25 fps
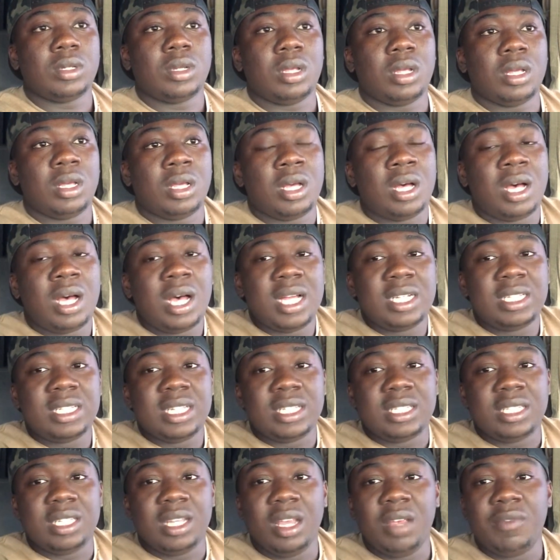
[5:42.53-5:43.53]
God
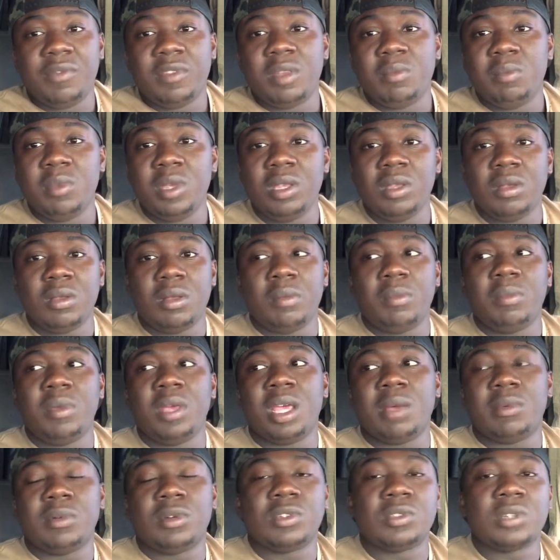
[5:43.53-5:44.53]
just gifted me to be
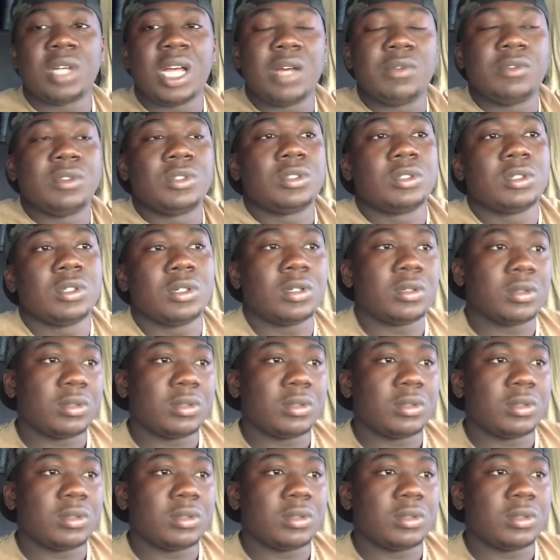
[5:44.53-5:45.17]
able to drive a truck.